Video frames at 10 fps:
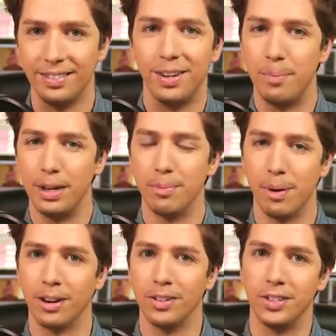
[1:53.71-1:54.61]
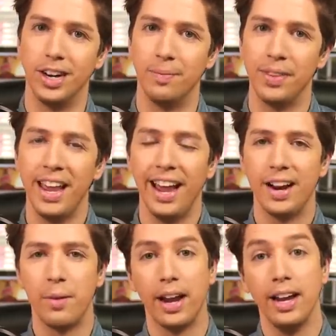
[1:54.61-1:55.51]
What a Peter Parker dream.
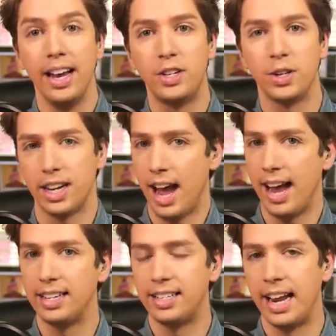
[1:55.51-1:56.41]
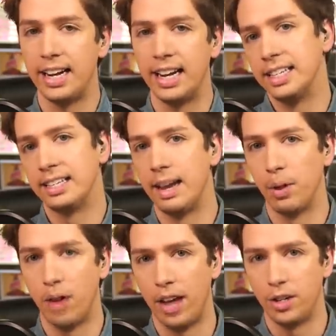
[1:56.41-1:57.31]
Anyway, it shows a guy standing in the same
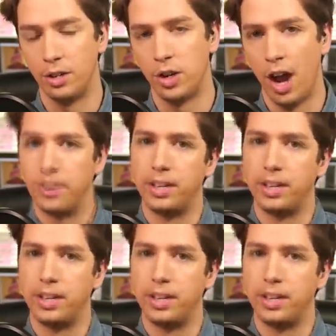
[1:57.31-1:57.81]
location, shot with